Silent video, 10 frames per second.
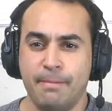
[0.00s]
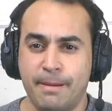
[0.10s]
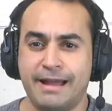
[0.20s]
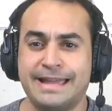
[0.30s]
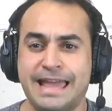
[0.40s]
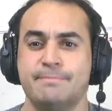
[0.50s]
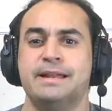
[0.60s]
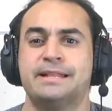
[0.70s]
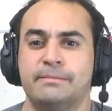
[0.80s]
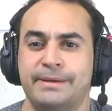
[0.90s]
our game a
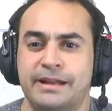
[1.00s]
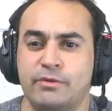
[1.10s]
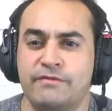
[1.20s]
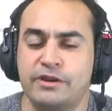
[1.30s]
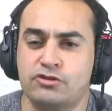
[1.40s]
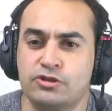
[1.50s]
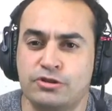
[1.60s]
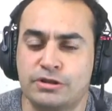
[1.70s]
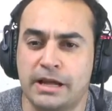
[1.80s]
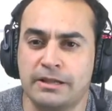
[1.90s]
little bit, and we've
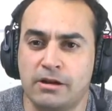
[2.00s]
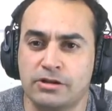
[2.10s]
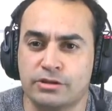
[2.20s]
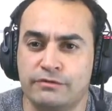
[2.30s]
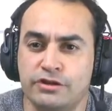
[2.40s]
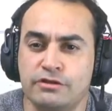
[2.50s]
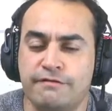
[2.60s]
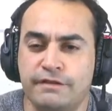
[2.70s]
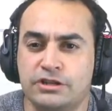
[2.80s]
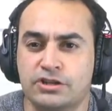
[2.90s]
introduced a lot of new
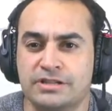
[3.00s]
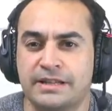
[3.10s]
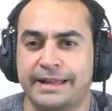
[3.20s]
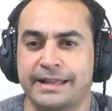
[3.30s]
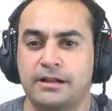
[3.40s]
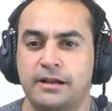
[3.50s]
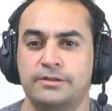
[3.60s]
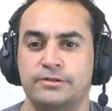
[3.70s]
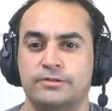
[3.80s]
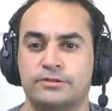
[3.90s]
features, and that
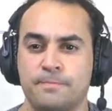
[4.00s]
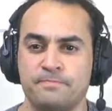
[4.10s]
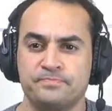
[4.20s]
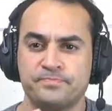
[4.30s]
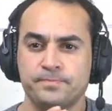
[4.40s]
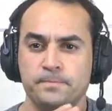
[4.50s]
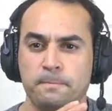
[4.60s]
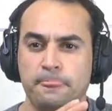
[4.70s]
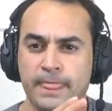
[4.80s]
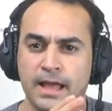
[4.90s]
includes
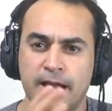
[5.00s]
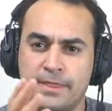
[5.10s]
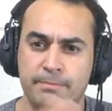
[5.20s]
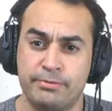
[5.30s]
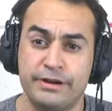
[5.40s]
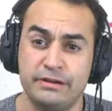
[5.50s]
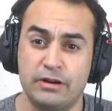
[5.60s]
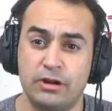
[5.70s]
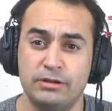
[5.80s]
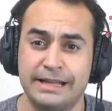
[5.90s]
the
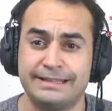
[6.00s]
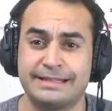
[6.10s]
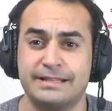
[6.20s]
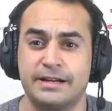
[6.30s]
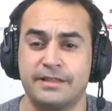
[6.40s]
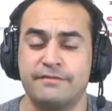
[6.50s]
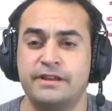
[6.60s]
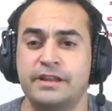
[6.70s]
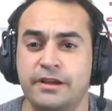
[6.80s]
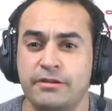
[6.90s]
pre-roll at the start of the
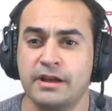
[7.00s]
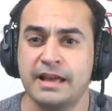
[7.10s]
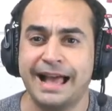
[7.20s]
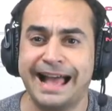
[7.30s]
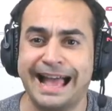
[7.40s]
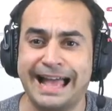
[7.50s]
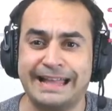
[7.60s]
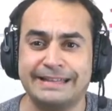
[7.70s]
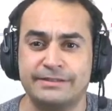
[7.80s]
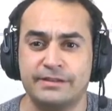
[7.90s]
video
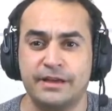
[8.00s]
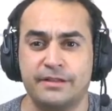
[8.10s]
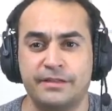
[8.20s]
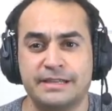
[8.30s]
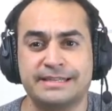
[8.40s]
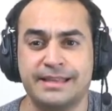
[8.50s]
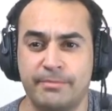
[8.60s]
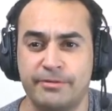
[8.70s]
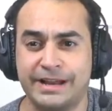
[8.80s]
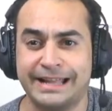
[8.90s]
and the
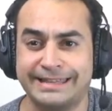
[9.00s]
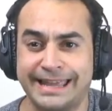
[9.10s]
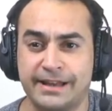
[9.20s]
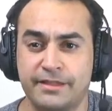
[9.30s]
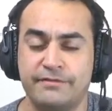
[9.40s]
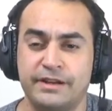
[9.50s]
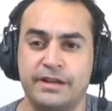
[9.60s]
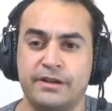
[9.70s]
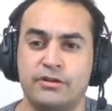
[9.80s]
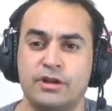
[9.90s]
summary at the end of the
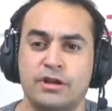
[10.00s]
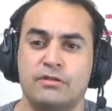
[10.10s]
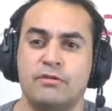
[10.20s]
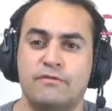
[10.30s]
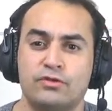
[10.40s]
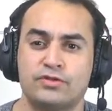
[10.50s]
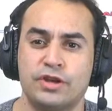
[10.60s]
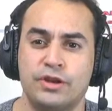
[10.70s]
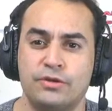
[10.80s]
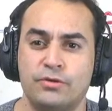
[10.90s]
video. We've
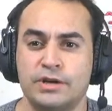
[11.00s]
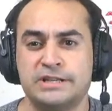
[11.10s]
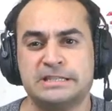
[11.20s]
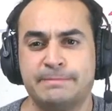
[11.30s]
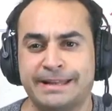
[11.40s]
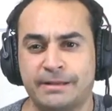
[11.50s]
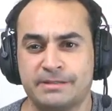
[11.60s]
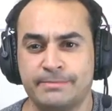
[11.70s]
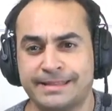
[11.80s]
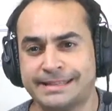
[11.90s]
also sped up
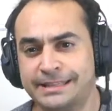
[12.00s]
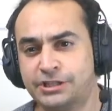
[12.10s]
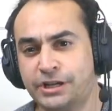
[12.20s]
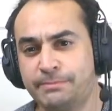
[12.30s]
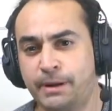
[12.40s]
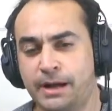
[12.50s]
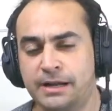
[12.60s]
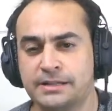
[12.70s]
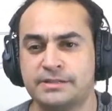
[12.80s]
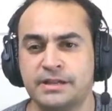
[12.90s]
some of the stitching
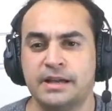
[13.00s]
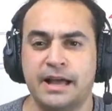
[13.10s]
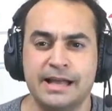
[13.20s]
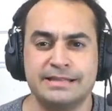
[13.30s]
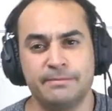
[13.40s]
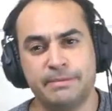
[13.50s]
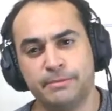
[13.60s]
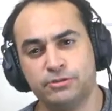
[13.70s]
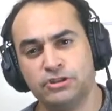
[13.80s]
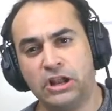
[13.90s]
part. Some
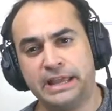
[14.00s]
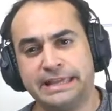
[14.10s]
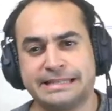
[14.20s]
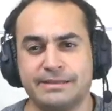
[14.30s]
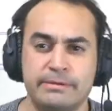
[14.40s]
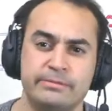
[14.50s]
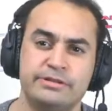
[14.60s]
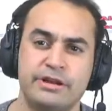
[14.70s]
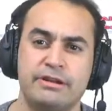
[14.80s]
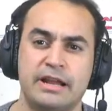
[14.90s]
people do like it, some people
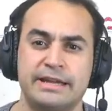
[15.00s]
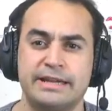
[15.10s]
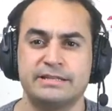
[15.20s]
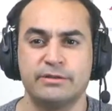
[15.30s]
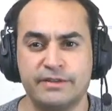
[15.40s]
don't like it, so